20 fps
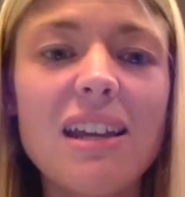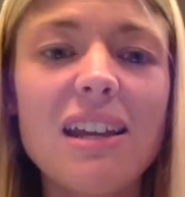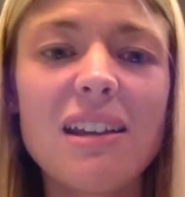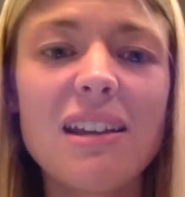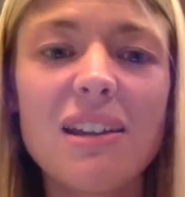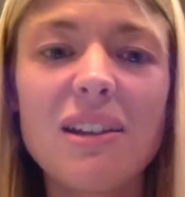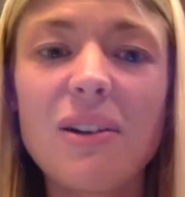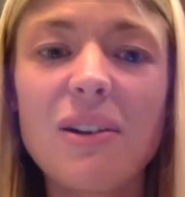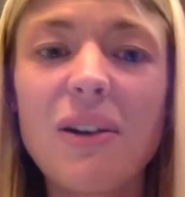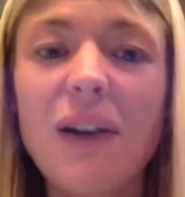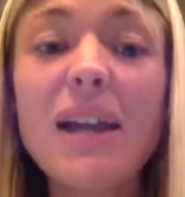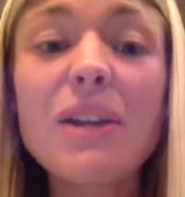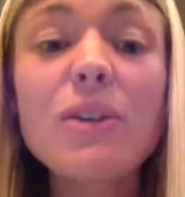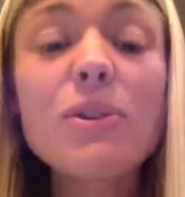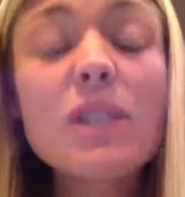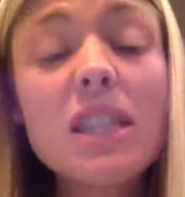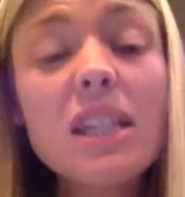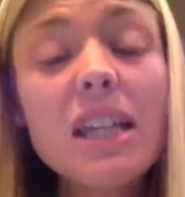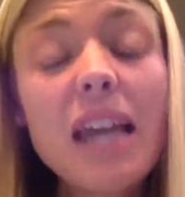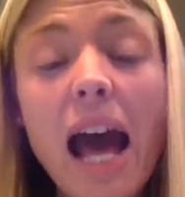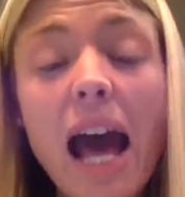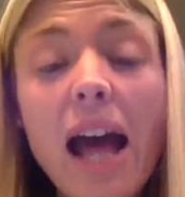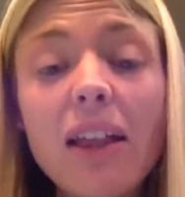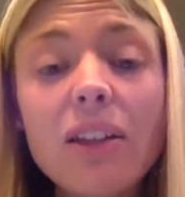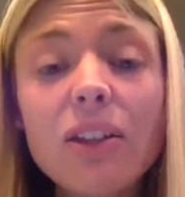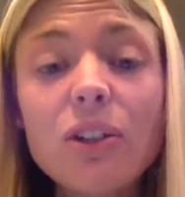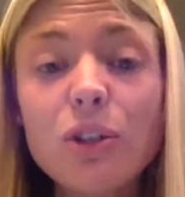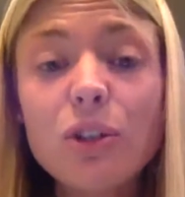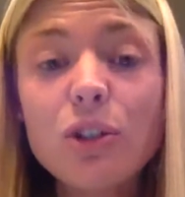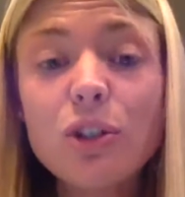You know, I use the
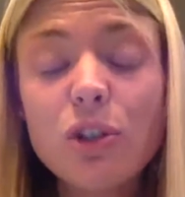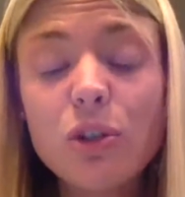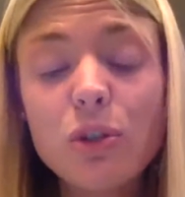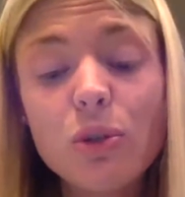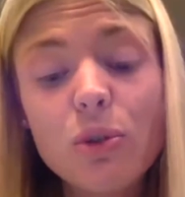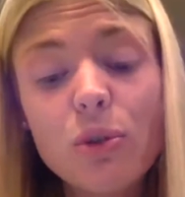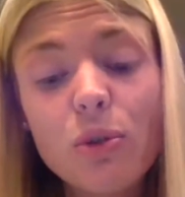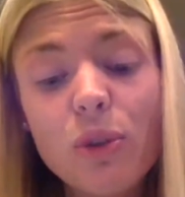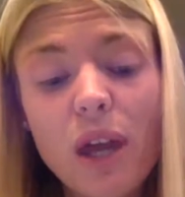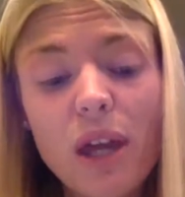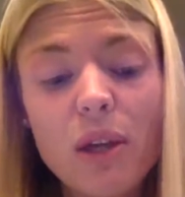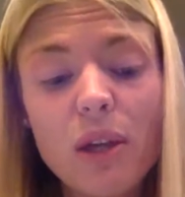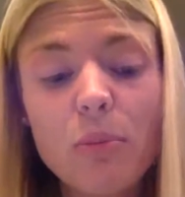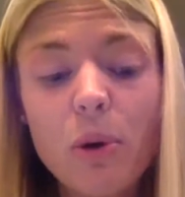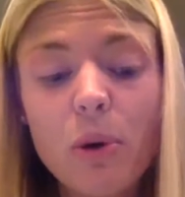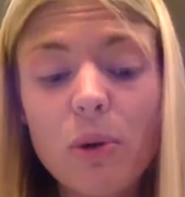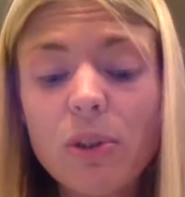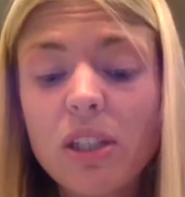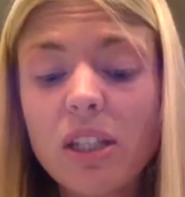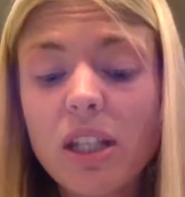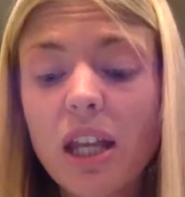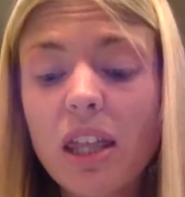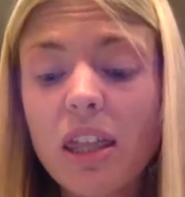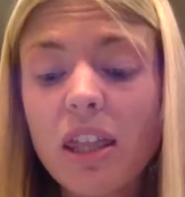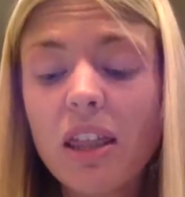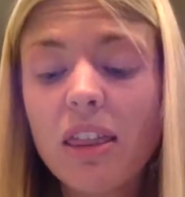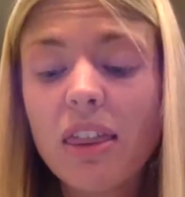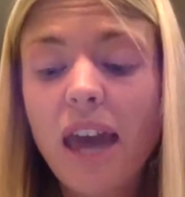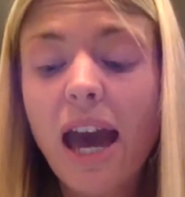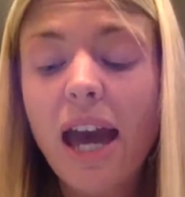calendar too that you posted. I
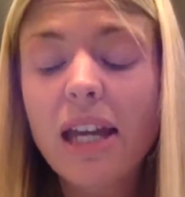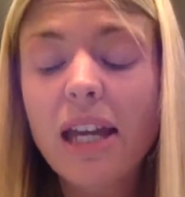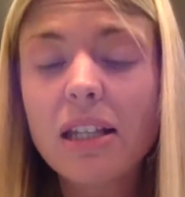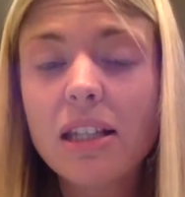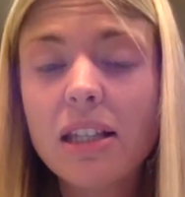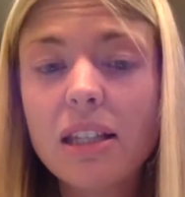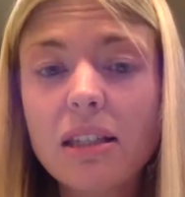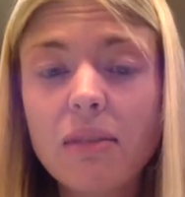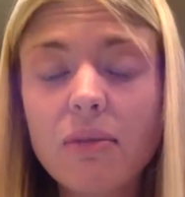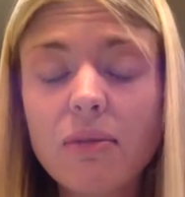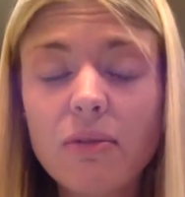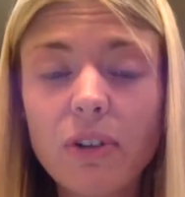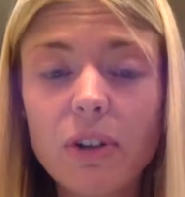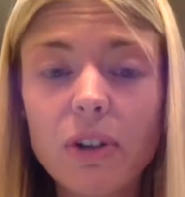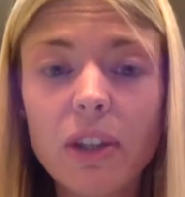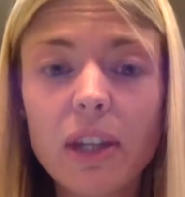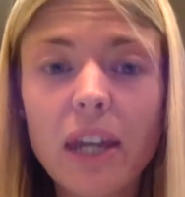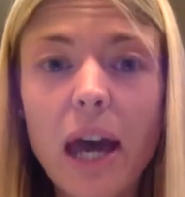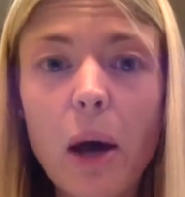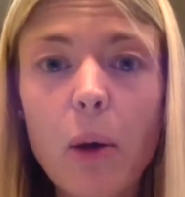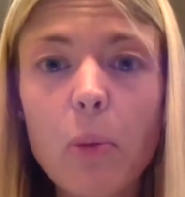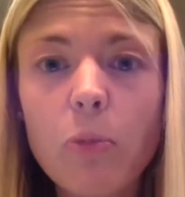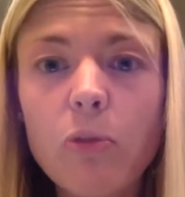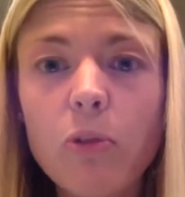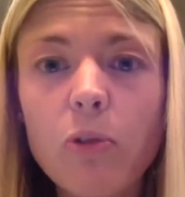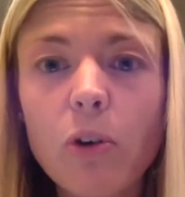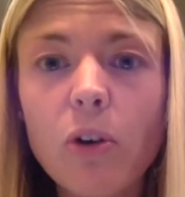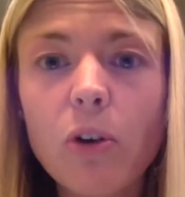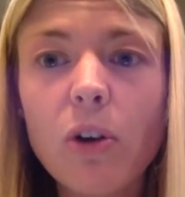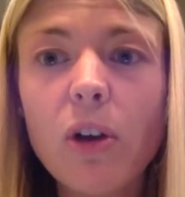think that is really
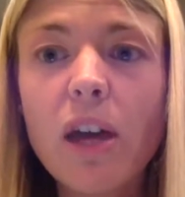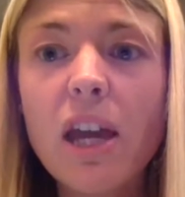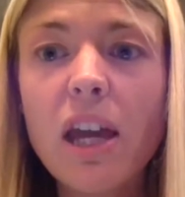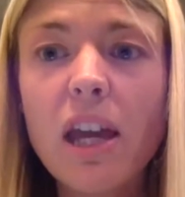helpful.